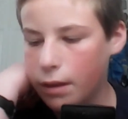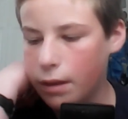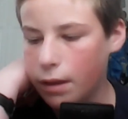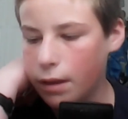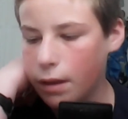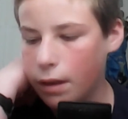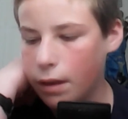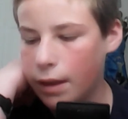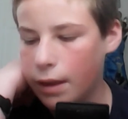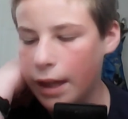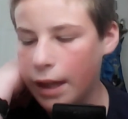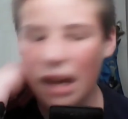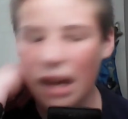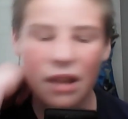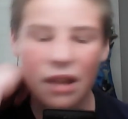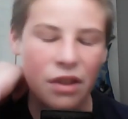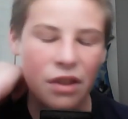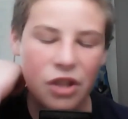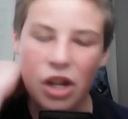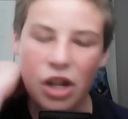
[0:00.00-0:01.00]

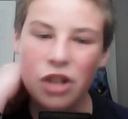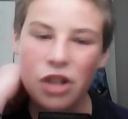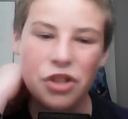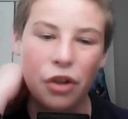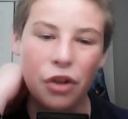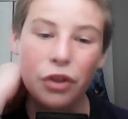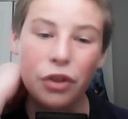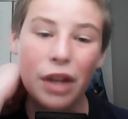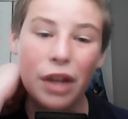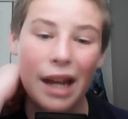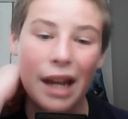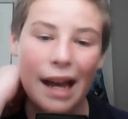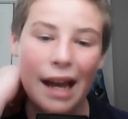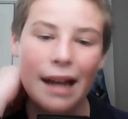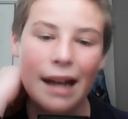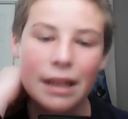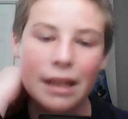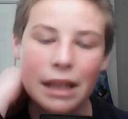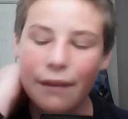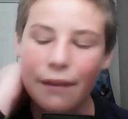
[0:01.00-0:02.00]
the Chargers only
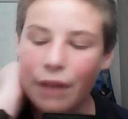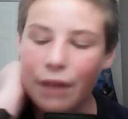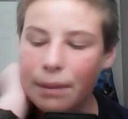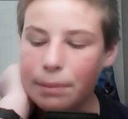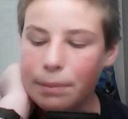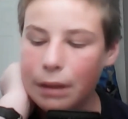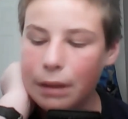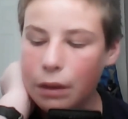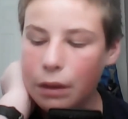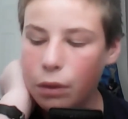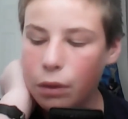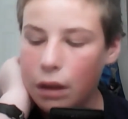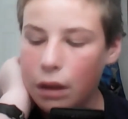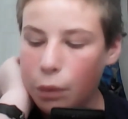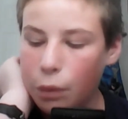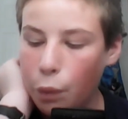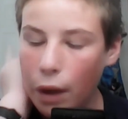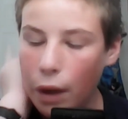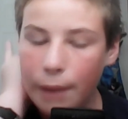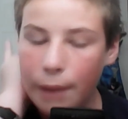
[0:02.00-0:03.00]
had to give up
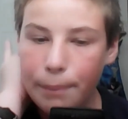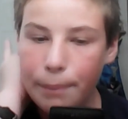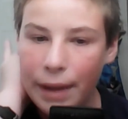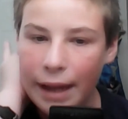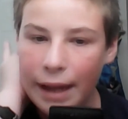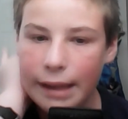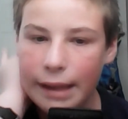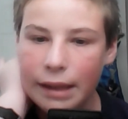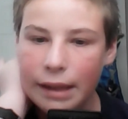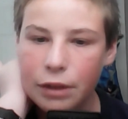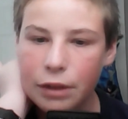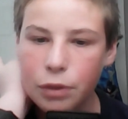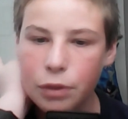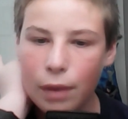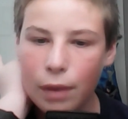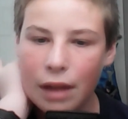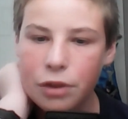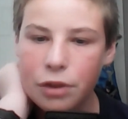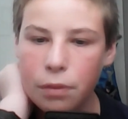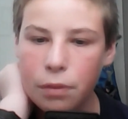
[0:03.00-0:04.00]
one pick, and that was a
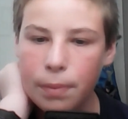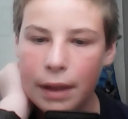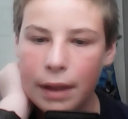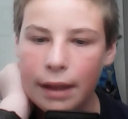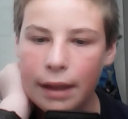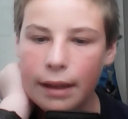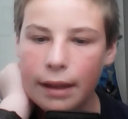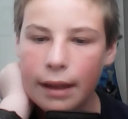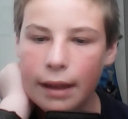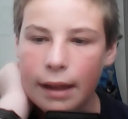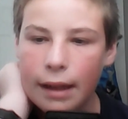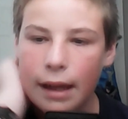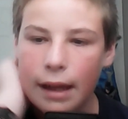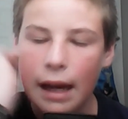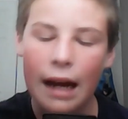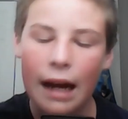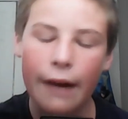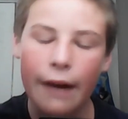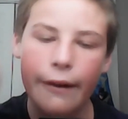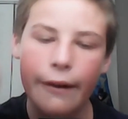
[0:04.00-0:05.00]
round 2 pick.
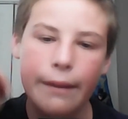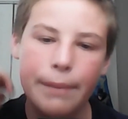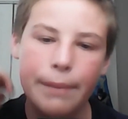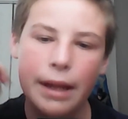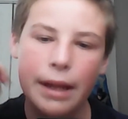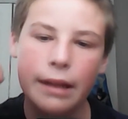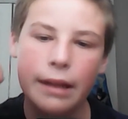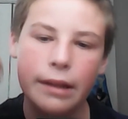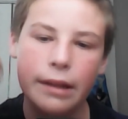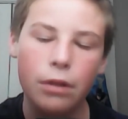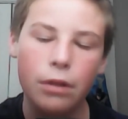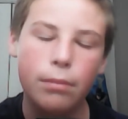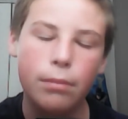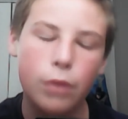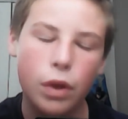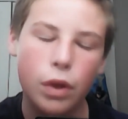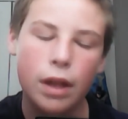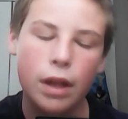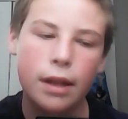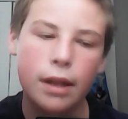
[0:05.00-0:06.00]
I would be a little
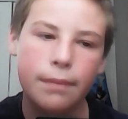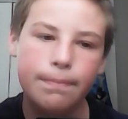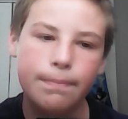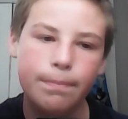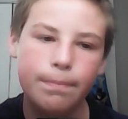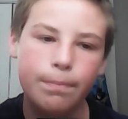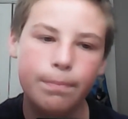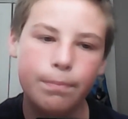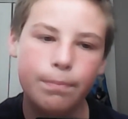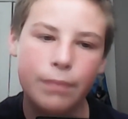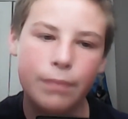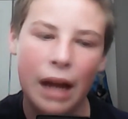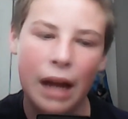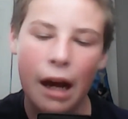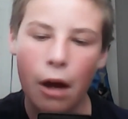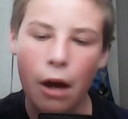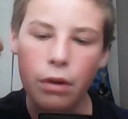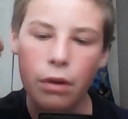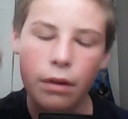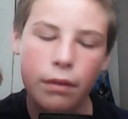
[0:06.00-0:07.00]
more
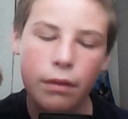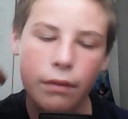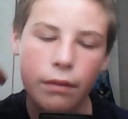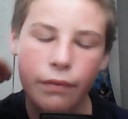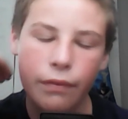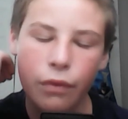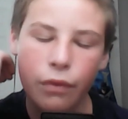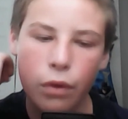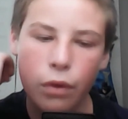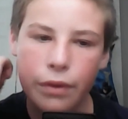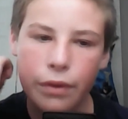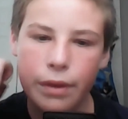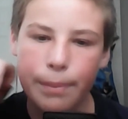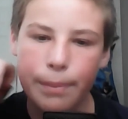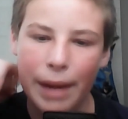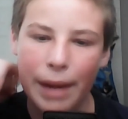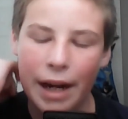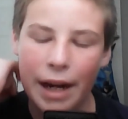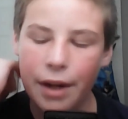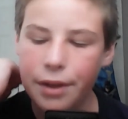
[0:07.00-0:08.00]
down for the
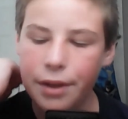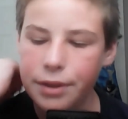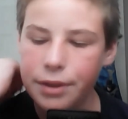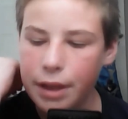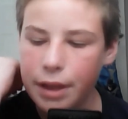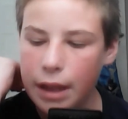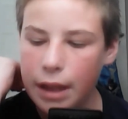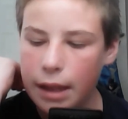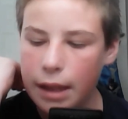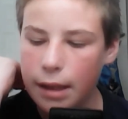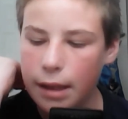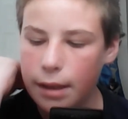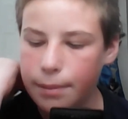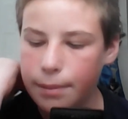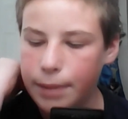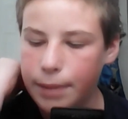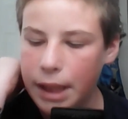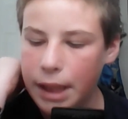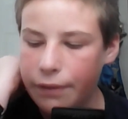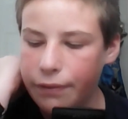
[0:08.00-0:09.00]
Bears
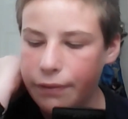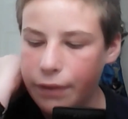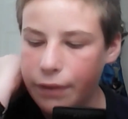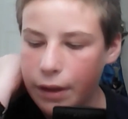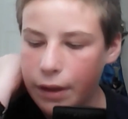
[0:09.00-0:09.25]
if